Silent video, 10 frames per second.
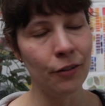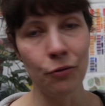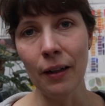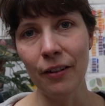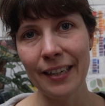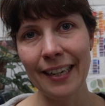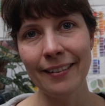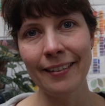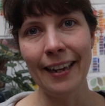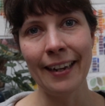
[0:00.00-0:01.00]
dwell on
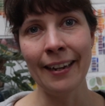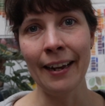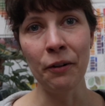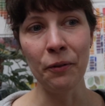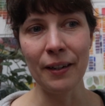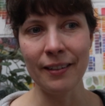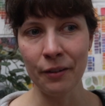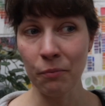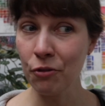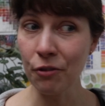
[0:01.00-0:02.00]
it and I always
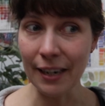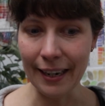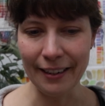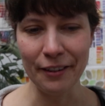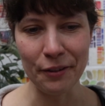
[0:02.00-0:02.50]
end up crying,